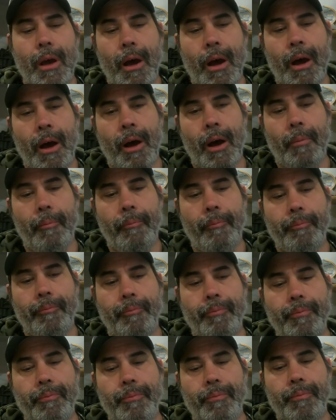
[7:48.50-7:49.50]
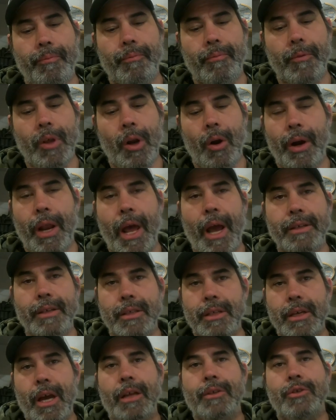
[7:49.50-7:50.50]
You know, it
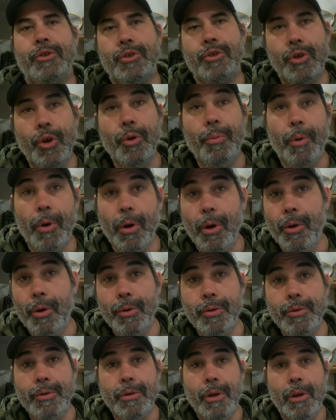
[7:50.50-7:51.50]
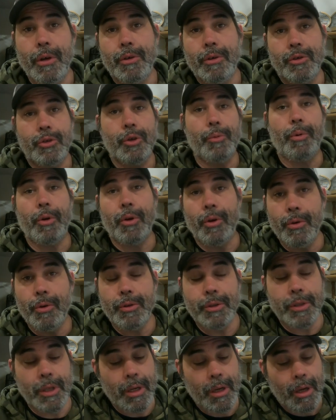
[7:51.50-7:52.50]
hasn't gotten super loose, super
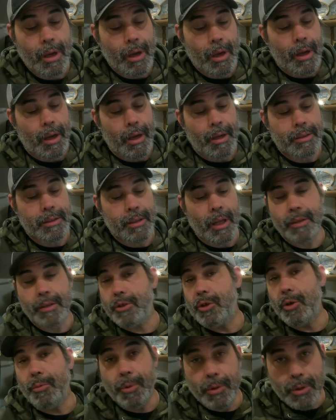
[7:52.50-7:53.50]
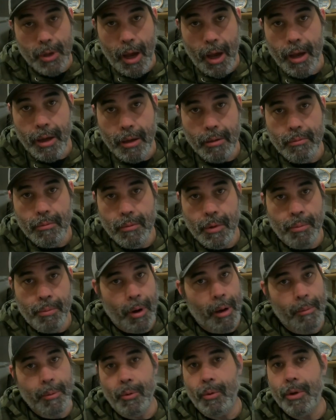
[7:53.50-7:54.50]
goosey. It's not super tight. It
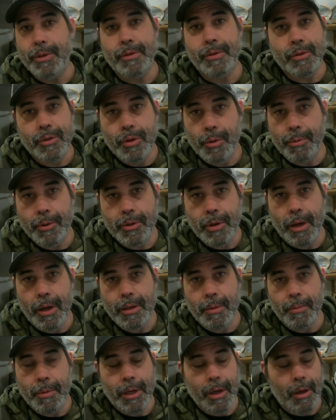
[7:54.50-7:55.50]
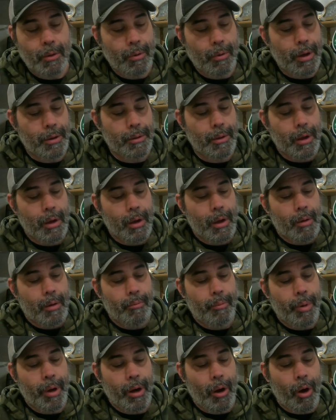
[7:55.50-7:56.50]
probably wasn't super tight to begin with,
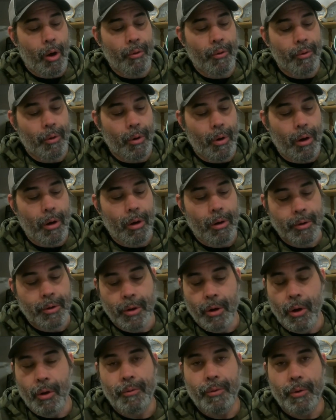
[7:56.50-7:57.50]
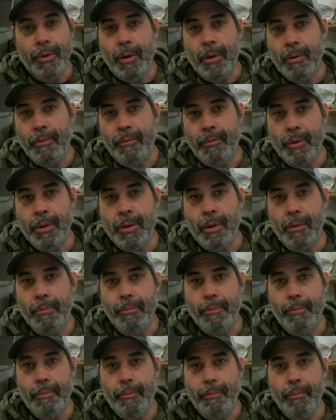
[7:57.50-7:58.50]
but overall, you know, for the
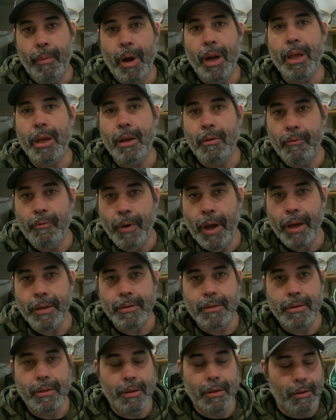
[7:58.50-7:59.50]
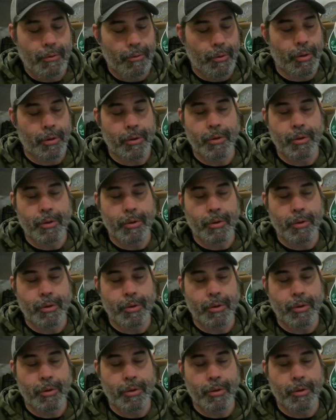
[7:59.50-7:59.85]
money invested, for the